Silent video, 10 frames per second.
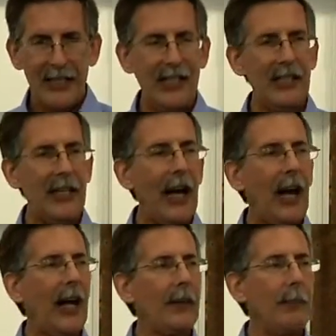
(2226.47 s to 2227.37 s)
See,
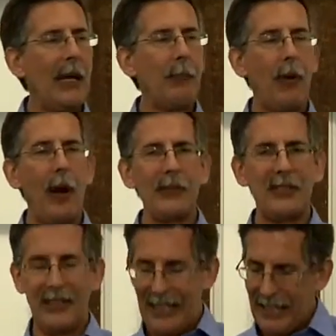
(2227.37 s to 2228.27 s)
God made
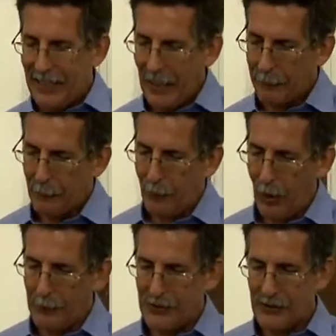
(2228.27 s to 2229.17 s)
promises and He kept
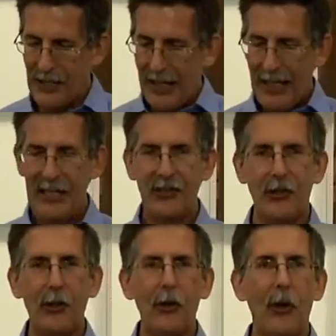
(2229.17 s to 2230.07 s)
promises, and He
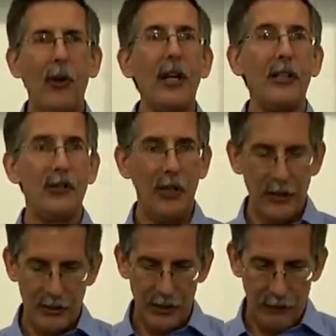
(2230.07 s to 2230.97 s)
secured
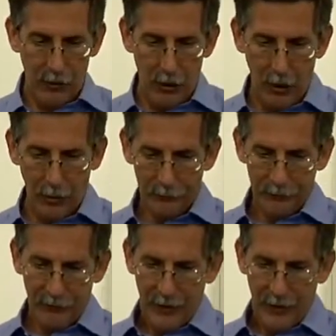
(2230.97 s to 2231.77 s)
justice for all.